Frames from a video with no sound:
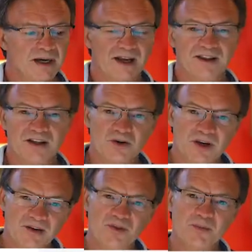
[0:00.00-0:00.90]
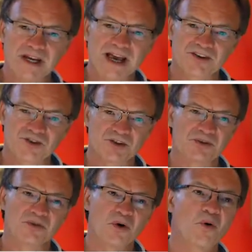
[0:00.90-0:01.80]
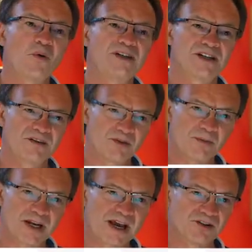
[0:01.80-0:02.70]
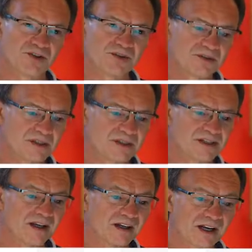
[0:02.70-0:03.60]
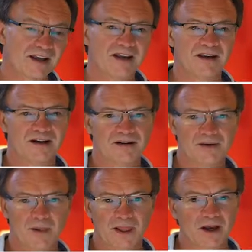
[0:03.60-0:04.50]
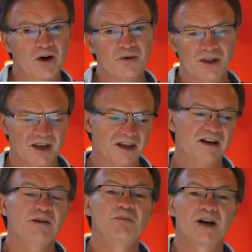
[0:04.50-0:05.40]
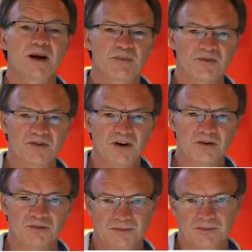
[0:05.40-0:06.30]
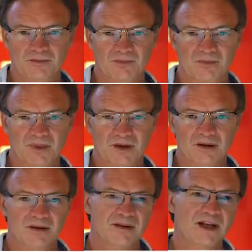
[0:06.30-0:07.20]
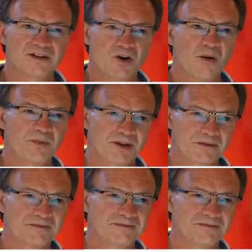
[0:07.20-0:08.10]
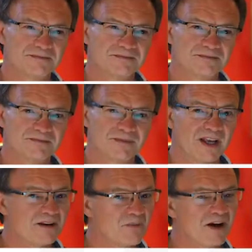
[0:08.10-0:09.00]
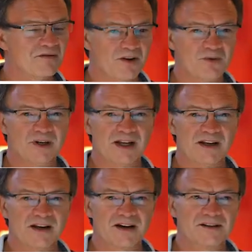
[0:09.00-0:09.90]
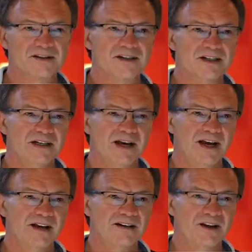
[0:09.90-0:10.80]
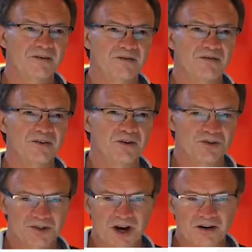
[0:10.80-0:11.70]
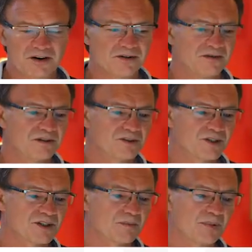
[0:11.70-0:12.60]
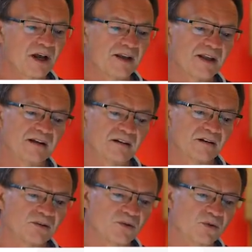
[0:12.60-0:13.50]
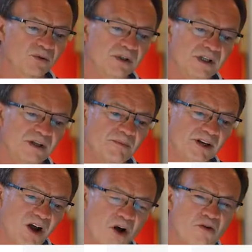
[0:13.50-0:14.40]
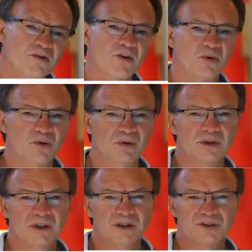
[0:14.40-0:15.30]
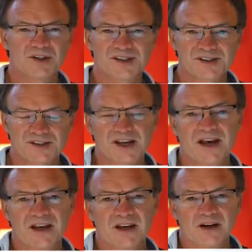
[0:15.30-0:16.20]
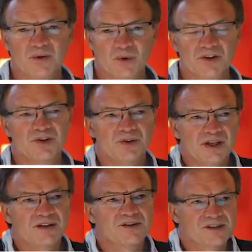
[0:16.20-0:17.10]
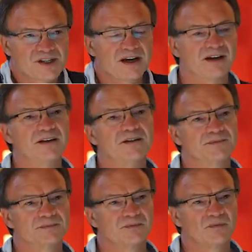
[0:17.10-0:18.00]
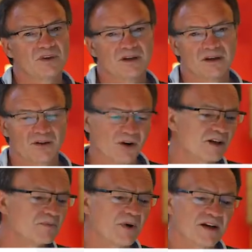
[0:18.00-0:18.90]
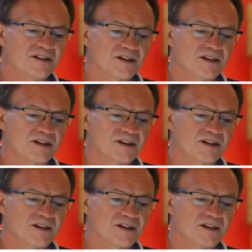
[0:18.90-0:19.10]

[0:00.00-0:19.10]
And then you give them an action. Always give them an action. Say, click here, go there, pick up the phone. That's copy, in my view, in any case. And if you're stuck, just apply that little rule. But overall, just say what you need to say. Run it by